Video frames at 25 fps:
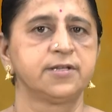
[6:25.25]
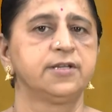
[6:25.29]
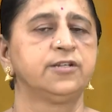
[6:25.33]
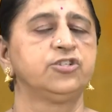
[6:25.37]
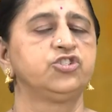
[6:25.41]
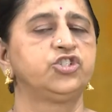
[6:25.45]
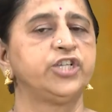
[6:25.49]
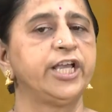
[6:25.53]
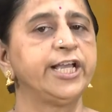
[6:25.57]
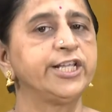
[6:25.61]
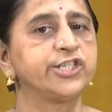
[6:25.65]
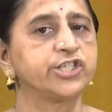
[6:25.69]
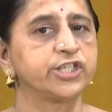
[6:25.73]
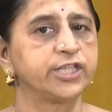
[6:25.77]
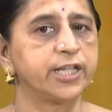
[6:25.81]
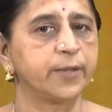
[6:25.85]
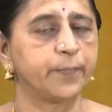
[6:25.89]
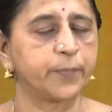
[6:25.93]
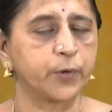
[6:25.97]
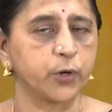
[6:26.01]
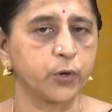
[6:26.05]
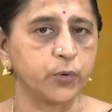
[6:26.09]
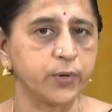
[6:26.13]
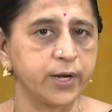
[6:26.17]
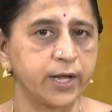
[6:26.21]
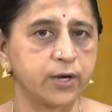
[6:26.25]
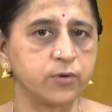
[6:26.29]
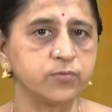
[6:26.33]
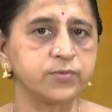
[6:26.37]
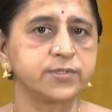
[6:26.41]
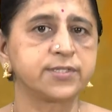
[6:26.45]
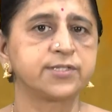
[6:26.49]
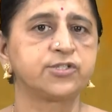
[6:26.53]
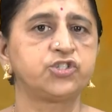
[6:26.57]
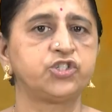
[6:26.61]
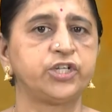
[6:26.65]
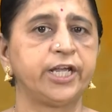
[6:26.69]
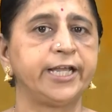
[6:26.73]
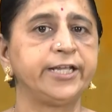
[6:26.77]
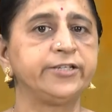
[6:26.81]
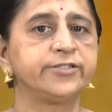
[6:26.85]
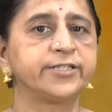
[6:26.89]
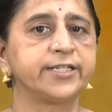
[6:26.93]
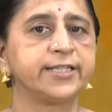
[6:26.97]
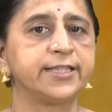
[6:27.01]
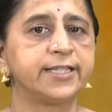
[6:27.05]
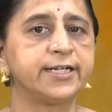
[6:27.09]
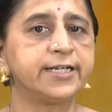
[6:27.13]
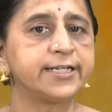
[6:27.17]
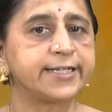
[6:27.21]
Change in the pronouns, change
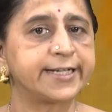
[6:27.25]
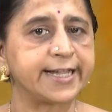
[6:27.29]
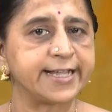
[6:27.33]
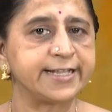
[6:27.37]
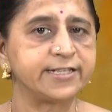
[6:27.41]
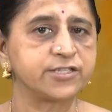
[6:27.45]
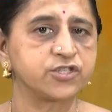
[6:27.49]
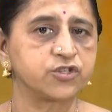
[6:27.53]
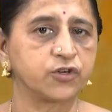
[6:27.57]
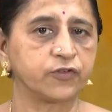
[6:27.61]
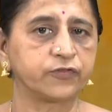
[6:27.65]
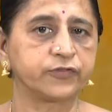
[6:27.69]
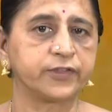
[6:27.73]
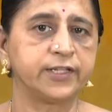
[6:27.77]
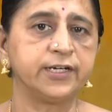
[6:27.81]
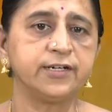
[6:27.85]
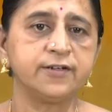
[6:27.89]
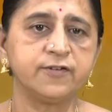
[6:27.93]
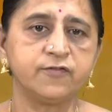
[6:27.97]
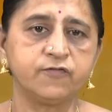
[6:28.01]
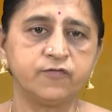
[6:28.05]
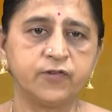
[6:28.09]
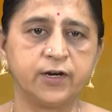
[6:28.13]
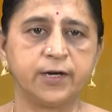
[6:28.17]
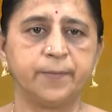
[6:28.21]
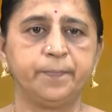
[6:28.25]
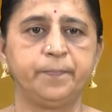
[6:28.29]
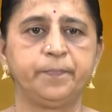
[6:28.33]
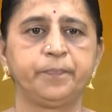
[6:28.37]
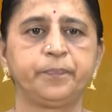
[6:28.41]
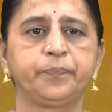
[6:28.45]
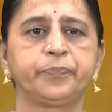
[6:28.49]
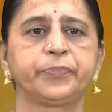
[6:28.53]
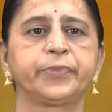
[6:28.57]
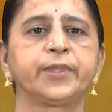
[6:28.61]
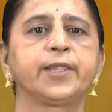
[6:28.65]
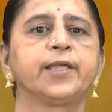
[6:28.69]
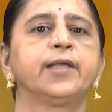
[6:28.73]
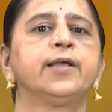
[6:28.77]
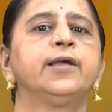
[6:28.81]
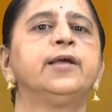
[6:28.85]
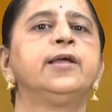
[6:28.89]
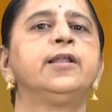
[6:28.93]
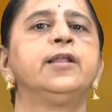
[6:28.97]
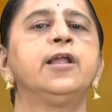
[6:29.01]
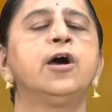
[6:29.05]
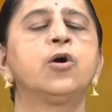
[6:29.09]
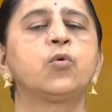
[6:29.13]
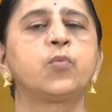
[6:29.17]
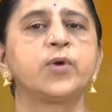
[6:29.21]
in the tense of the verb.
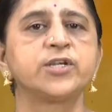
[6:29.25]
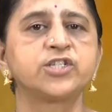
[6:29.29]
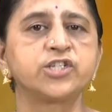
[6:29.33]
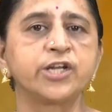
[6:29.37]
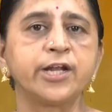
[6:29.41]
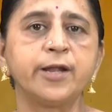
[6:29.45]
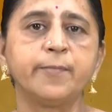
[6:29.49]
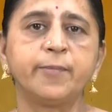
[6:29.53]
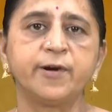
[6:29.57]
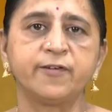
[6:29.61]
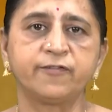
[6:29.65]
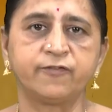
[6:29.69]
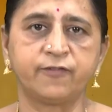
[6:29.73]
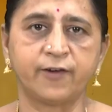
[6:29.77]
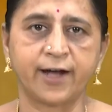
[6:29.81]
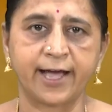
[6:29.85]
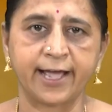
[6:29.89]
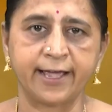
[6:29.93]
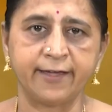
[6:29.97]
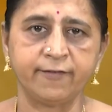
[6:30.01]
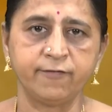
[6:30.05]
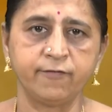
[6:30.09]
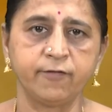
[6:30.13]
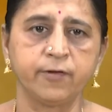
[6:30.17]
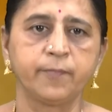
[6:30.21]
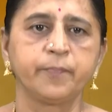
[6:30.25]
Now question number 5.